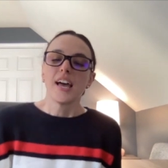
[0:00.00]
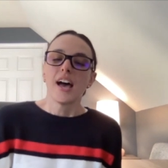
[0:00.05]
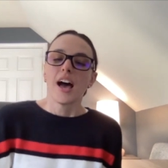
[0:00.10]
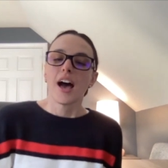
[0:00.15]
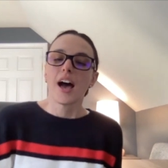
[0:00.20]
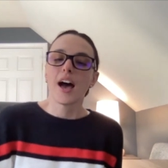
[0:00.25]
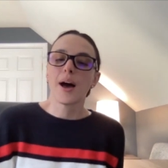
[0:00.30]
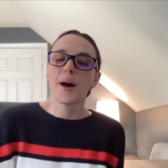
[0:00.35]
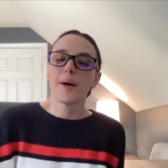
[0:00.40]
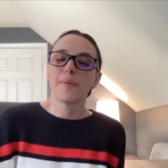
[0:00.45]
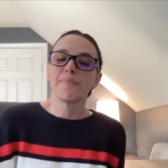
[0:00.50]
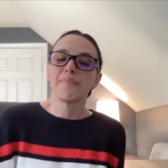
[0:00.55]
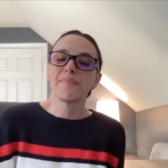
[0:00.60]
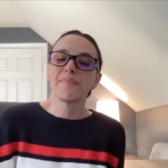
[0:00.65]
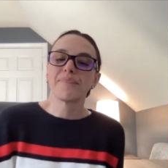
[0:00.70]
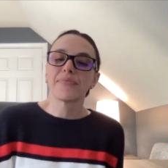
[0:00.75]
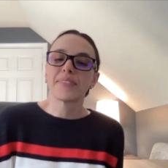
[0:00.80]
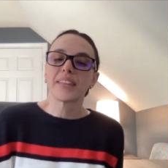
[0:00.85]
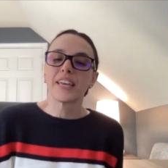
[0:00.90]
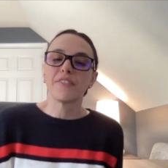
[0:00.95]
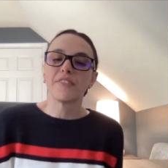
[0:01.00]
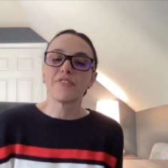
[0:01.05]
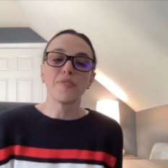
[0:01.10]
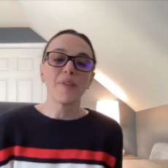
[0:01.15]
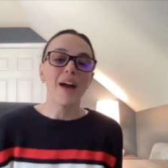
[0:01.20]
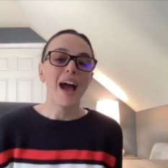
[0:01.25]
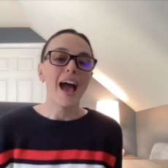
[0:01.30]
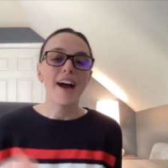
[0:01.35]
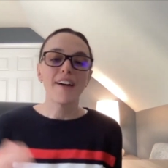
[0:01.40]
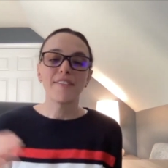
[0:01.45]
If you
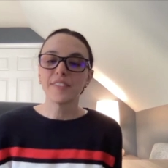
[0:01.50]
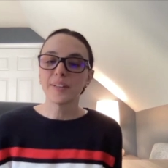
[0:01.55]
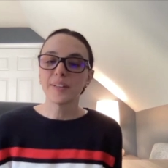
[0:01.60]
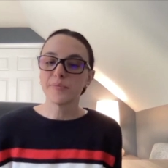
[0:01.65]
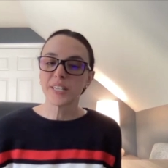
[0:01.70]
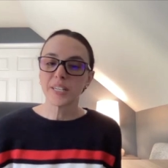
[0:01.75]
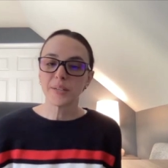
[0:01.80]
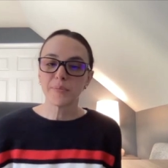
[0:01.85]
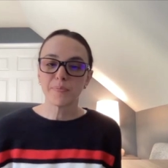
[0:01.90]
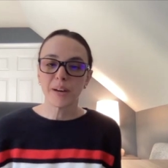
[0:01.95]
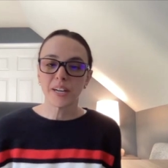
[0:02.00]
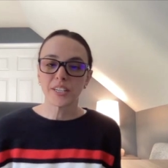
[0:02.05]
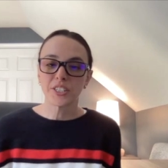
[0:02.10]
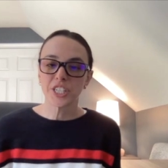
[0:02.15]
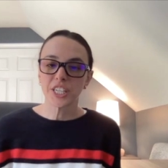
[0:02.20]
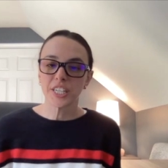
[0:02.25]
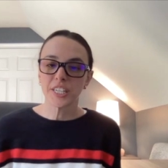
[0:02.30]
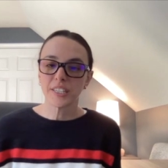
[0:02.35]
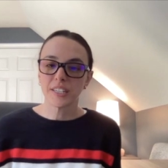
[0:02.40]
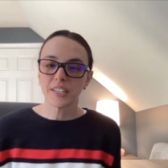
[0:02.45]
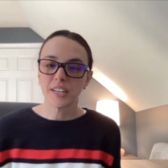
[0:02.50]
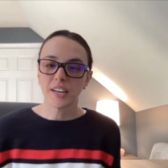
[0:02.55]
have limited budget,